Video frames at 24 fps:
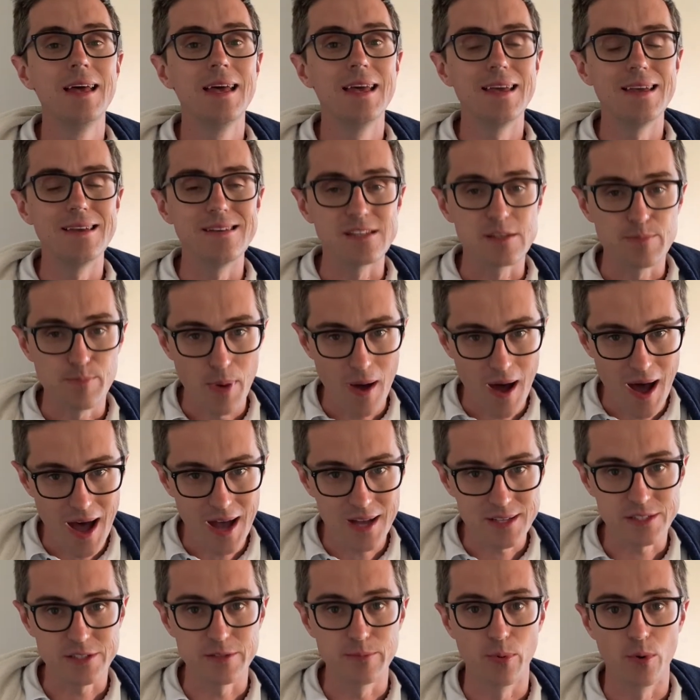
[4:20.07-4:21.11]
is
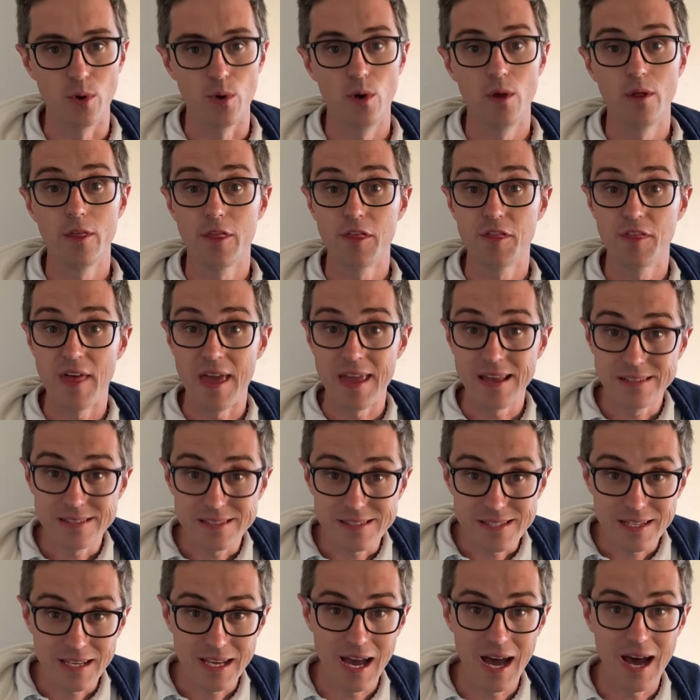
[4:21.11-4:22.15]
possible, thanks
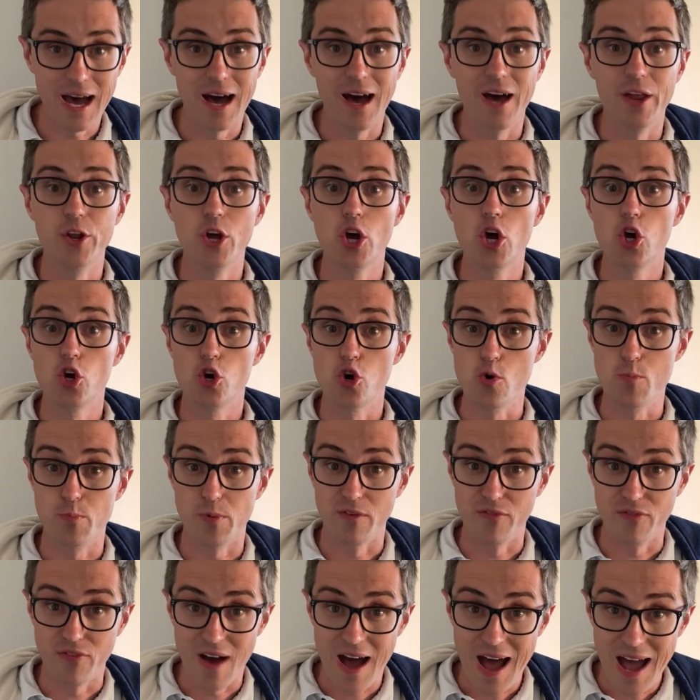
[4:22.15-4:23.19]
to God, who
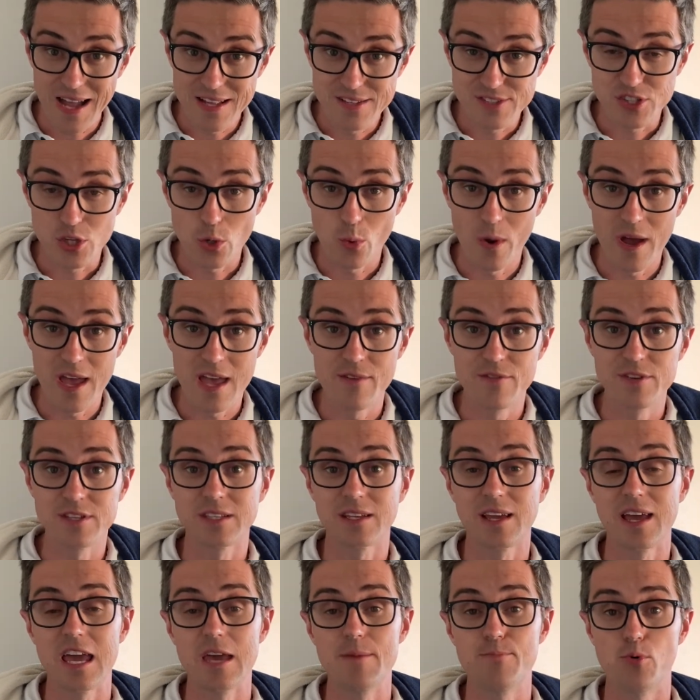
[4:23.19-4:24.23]
provides the way of
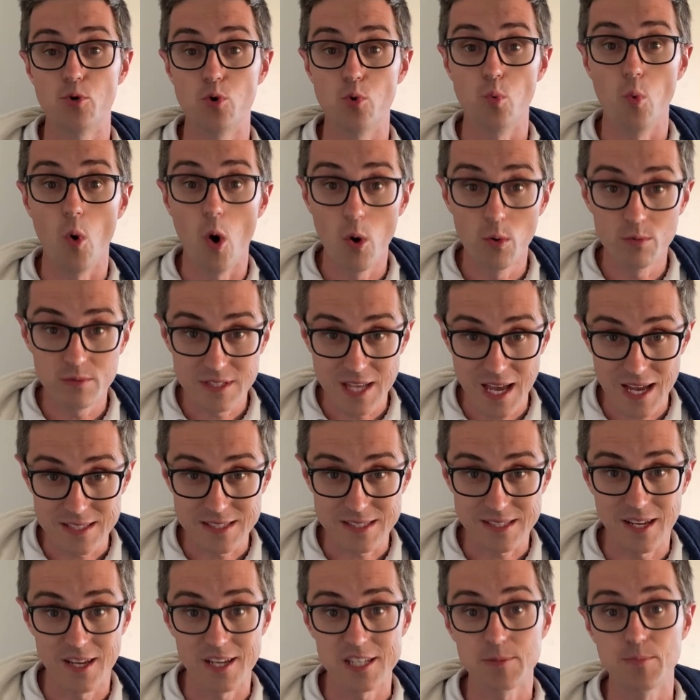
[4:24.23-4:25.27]
escape, who won't
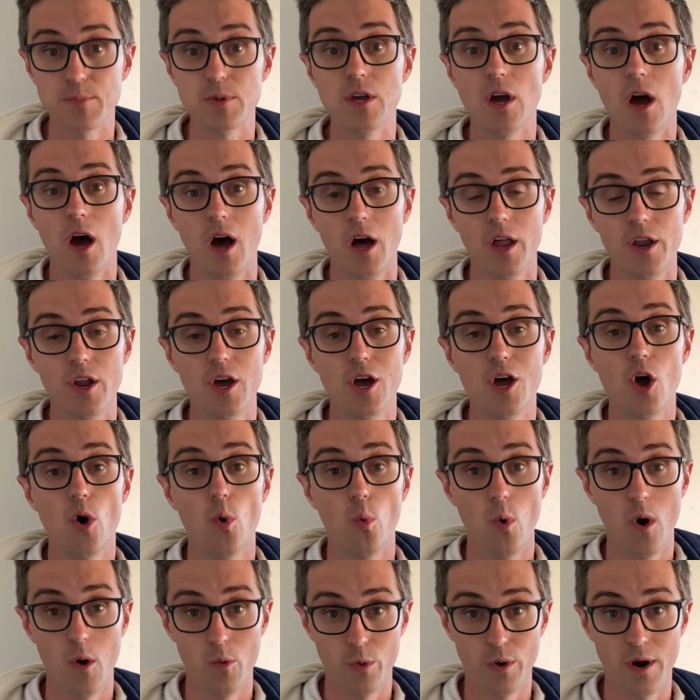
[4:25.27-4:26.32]
test us beyond
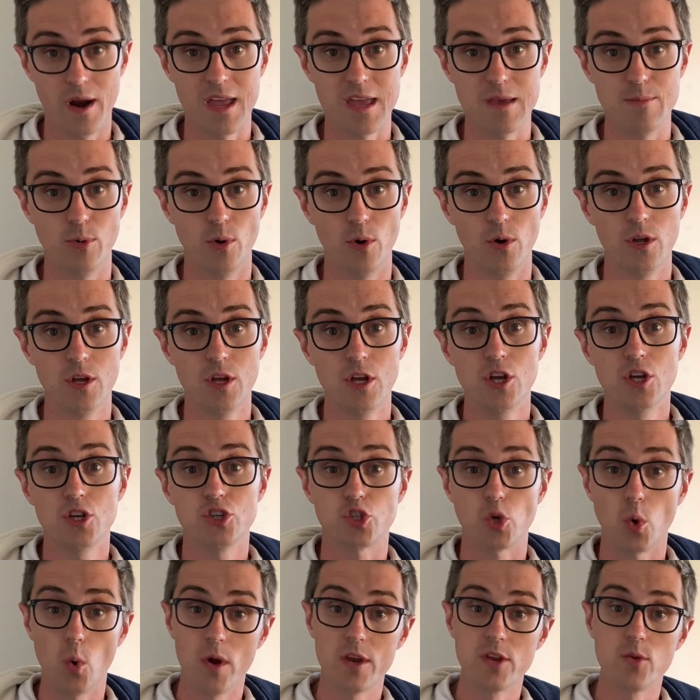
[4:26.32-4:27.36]
what we're able.
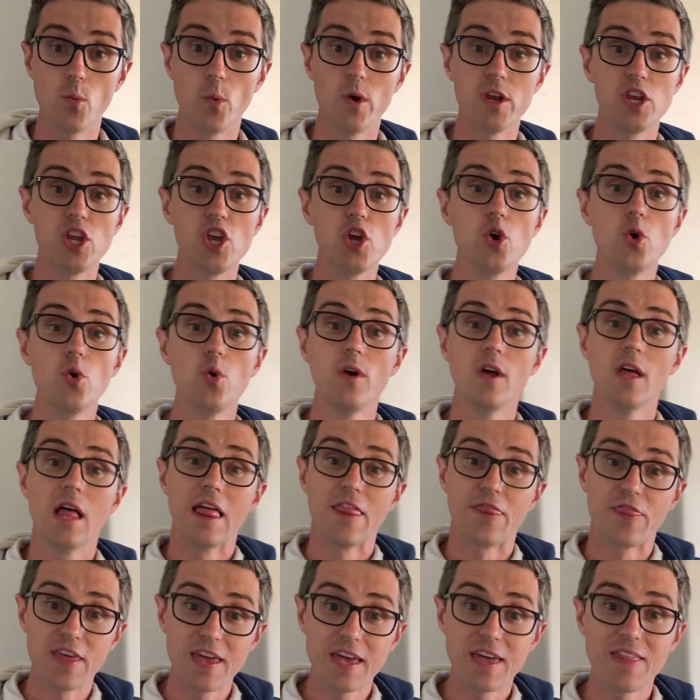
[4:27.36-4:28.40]
So when you
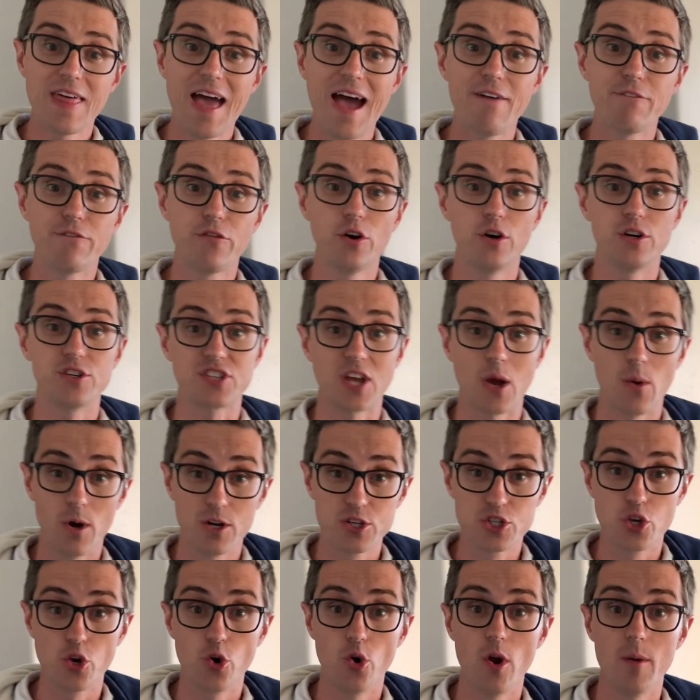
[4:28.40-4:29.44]
think of that verse, I
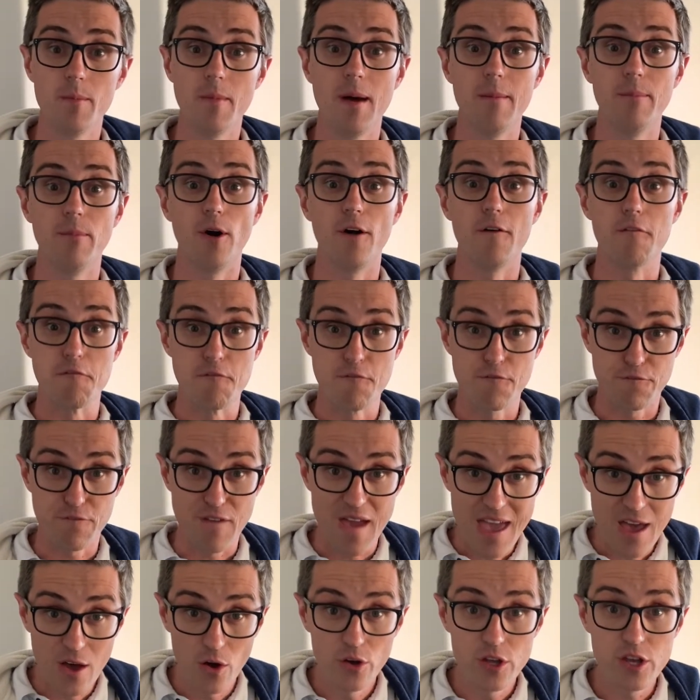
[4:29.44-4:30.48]
want you to remember
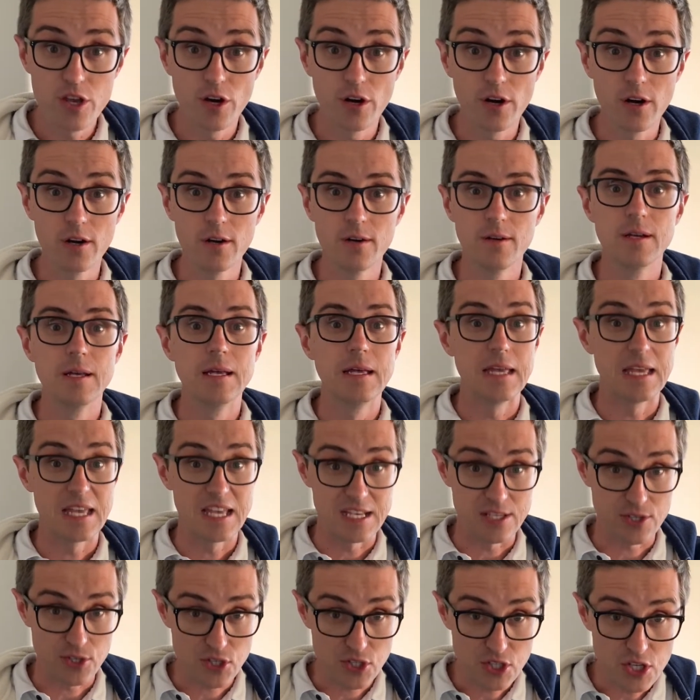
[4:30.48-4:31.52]
failure
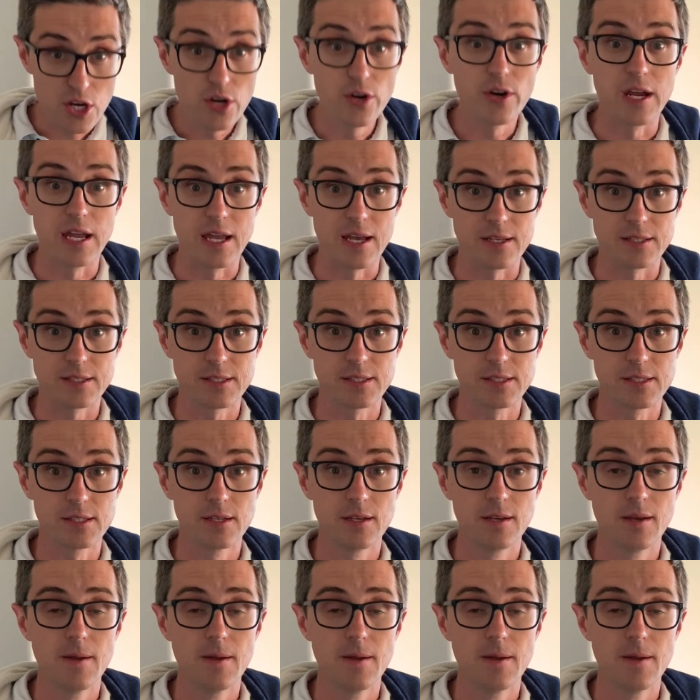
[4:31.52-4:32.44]
is serious,